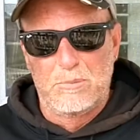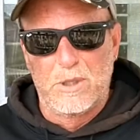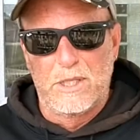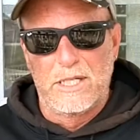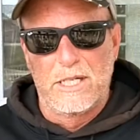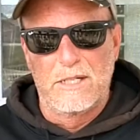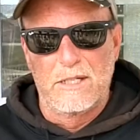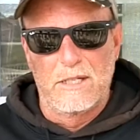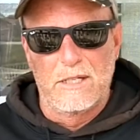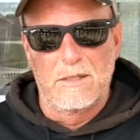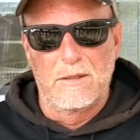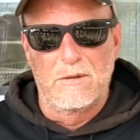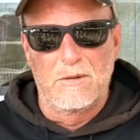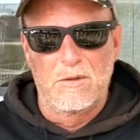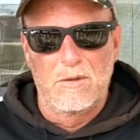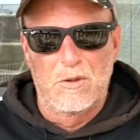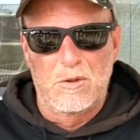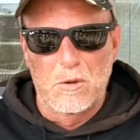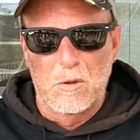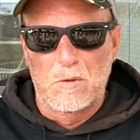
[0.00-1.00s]
but in the
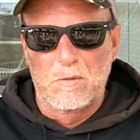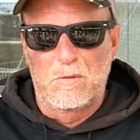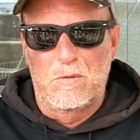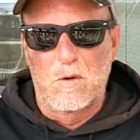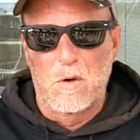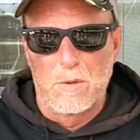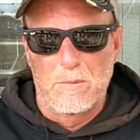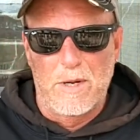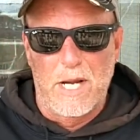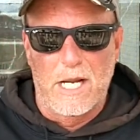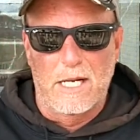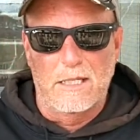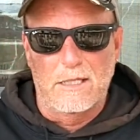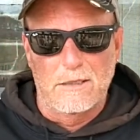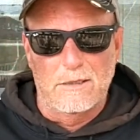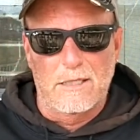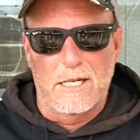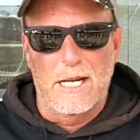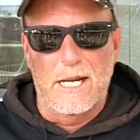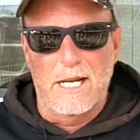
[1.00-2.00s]
shore format
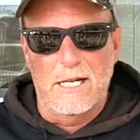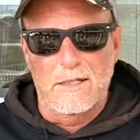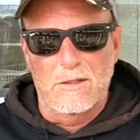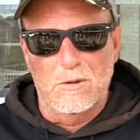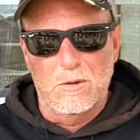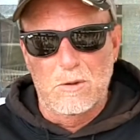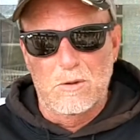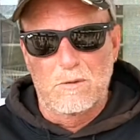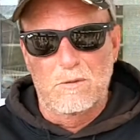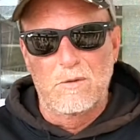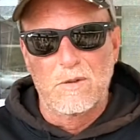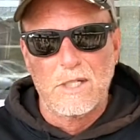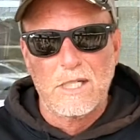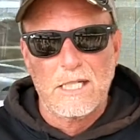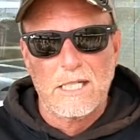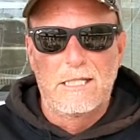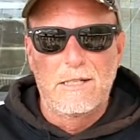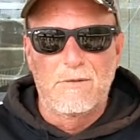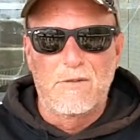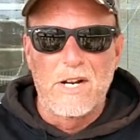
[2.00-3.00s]
because I had sort of
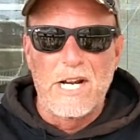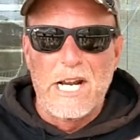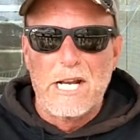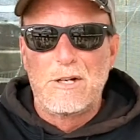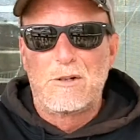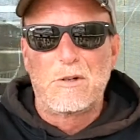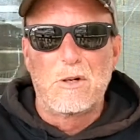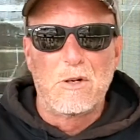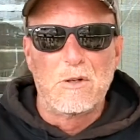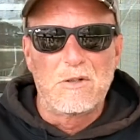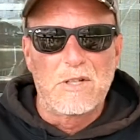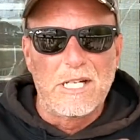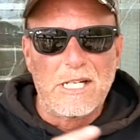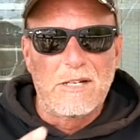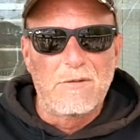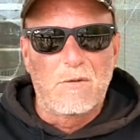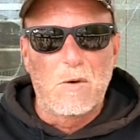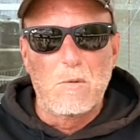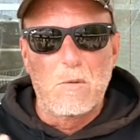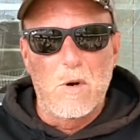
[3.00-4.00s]
different intros
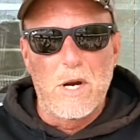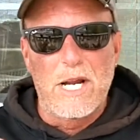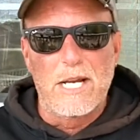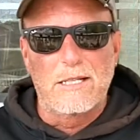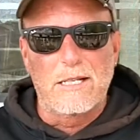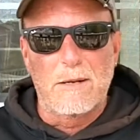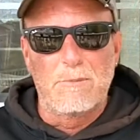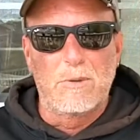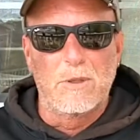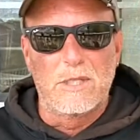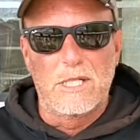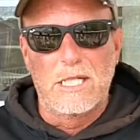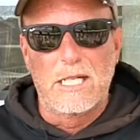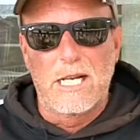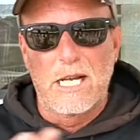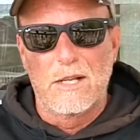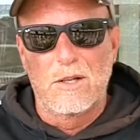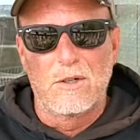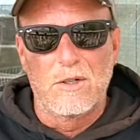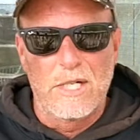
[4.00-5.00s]
and different ways I put
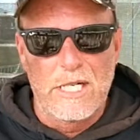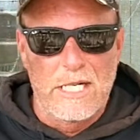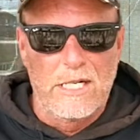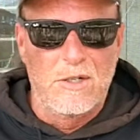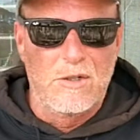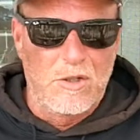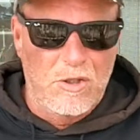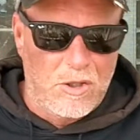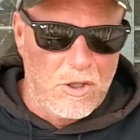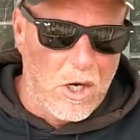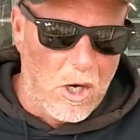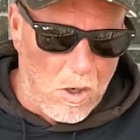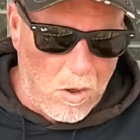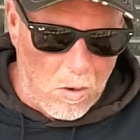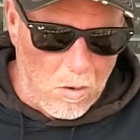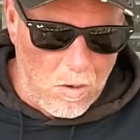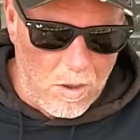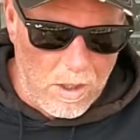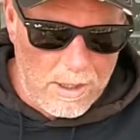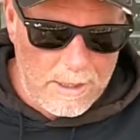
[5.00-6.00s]
together each
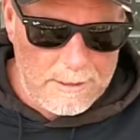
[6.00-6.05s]
show.